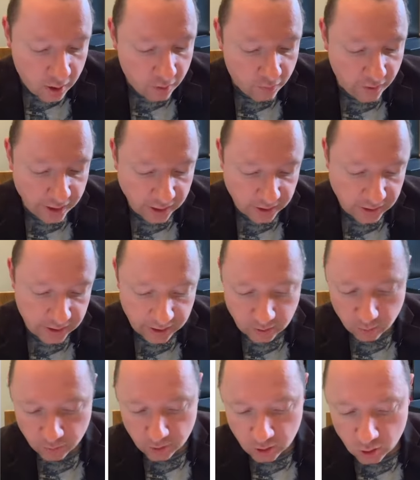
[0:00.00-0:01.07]
Then it says we
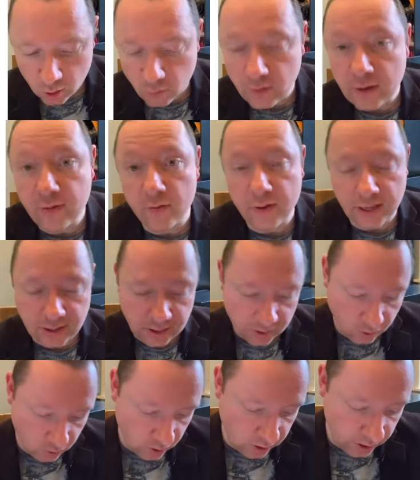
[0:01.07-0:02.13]
have to solve f of x
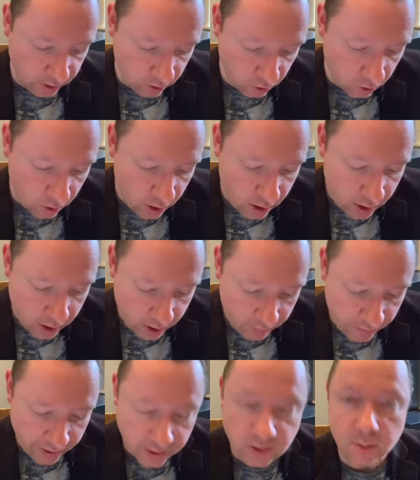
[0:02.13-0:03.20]
equals 0, and
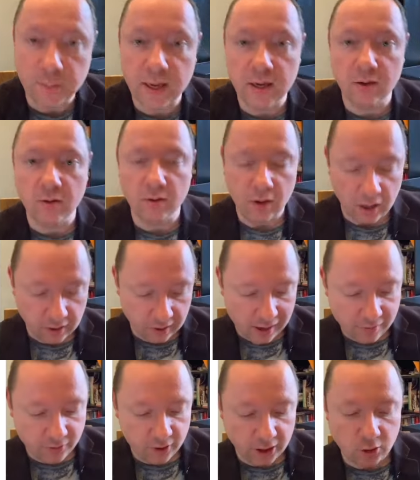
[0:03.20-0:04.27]
then there's a
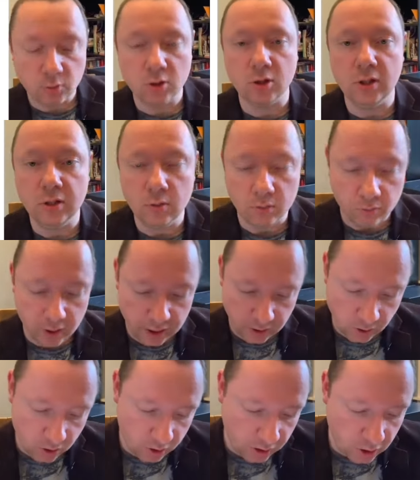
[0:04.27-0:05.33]
graph question which I'll deal with later.
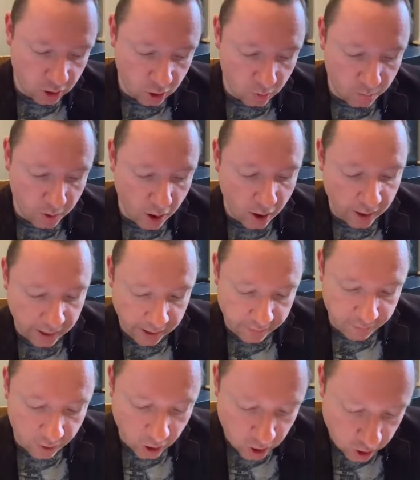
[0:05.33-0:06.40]
So let's do part A
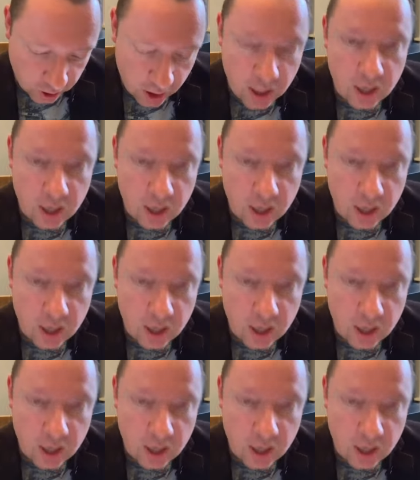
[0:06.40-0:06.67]
first.